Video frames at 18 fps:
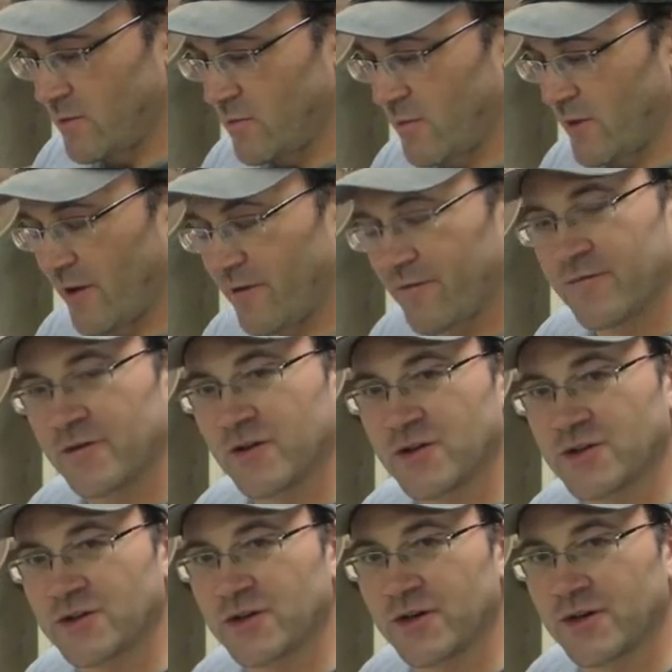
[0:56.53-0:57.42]
when I
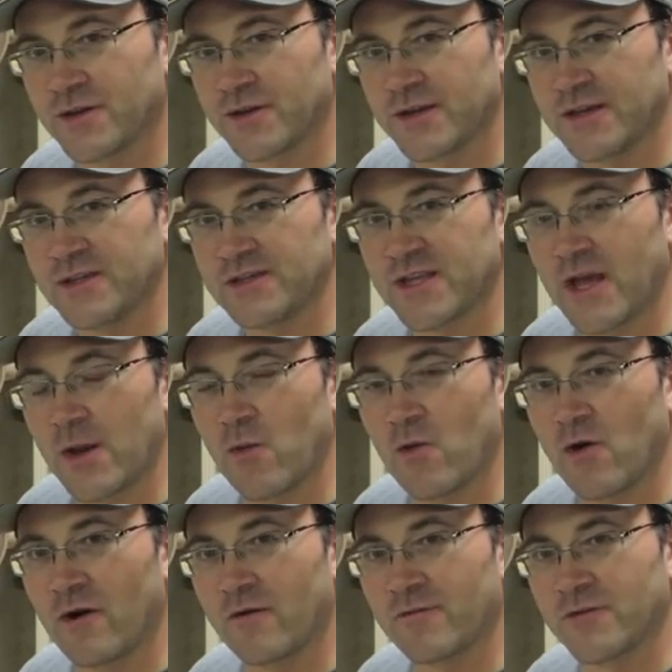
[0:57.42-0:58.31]
first turned these they
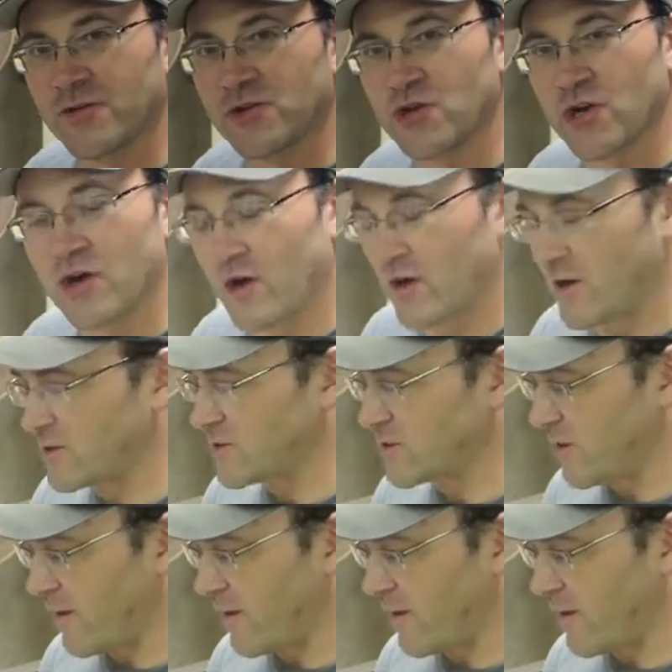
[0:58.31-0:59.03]
were off the charts,